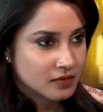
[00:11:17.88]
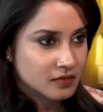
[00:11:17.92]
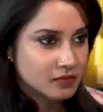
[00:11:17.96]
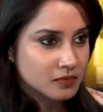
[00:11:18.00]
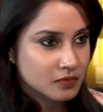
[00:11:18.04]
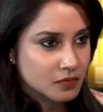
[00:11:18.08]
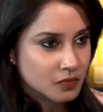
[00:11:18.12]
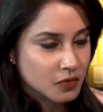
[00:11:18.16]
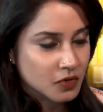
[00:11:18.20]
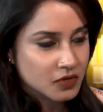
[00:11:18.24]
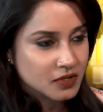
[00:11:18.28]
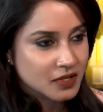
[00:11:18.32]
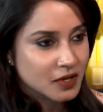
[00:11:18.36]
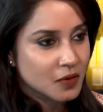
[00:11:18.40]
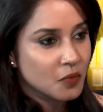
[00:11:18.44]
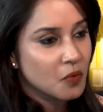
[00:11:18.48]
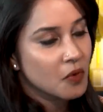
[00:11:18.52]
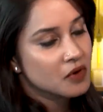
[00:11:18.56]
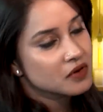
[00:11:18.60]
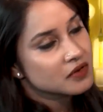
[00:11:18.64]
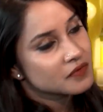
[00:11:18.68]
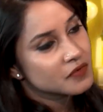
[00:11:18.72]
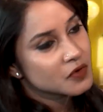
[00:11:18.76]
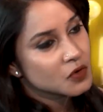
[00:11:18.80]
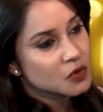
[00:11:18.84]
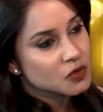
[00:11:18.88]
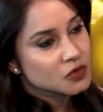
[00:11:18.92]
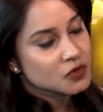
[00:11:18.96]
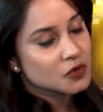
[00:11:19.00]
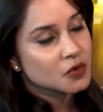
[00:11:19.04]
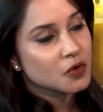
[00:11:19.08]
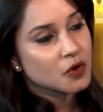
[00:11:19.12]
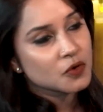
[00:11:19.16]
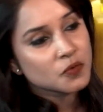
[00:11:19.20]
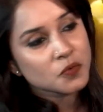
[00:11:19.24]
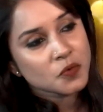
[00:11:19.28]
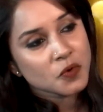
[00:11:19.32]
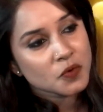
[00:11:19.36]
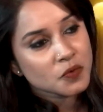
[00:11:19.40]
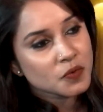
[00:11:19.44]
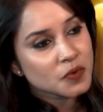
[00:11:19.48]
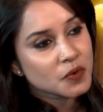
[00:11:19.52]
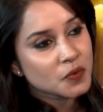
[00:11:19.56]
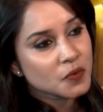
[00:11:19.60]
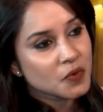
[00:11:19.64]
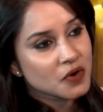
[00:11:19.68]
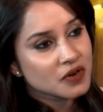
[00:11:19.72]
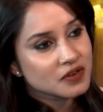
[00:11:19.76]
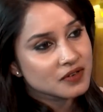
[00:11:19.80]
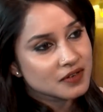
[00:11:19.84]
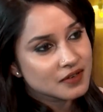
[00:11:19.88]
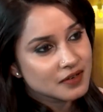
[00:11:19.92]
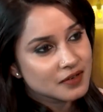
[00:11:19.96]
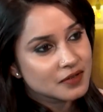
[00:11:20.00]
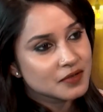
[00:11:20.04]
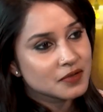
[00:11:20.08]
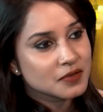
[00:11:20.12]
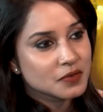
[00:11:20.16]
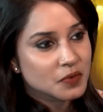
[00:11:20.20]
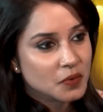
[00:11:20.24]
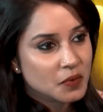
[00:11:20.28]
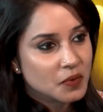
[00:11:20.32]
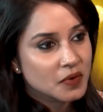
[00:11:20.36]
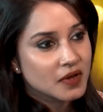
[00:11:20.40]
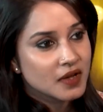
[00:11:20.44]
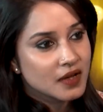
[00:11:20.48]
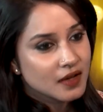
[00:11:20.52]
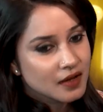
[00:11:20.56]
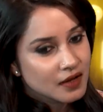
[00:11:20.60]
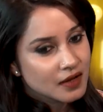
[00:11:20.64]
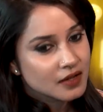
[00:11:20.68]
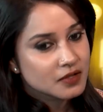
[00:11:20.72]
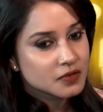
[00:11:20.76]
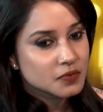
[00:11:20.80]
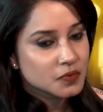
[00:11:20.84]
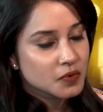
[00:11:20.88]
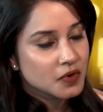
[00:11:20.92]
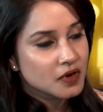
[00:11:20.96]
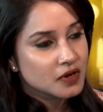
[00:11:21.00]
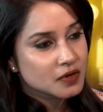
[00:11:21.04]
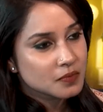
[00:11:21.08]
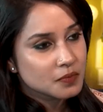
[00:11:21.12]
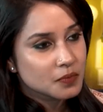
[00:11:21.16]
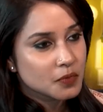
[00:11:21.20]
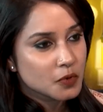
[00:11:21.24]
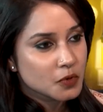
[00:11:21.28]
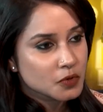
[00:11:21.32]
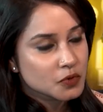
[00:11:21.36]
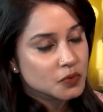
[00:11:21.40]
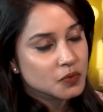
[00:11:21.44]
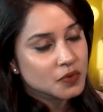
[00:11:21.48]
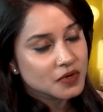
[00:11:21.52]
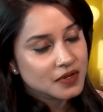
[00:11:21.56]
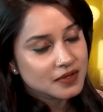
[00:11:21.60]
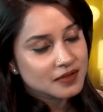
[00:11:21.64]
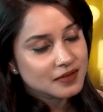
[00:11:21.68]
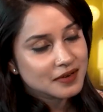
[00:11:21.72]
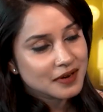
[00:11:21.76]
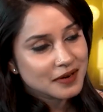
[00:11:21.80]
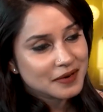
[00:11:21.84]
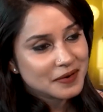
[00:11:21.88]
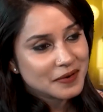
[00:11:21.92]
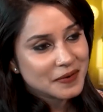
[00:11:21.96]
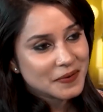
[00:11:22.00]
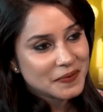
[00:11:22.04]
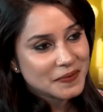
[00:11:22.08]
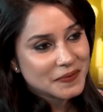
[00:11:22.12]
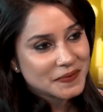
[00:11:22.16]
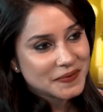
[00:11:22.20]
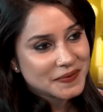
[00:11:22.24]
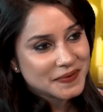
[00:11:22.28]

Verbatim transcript: what they want we also got what we wanted so it's worked both ways right now and you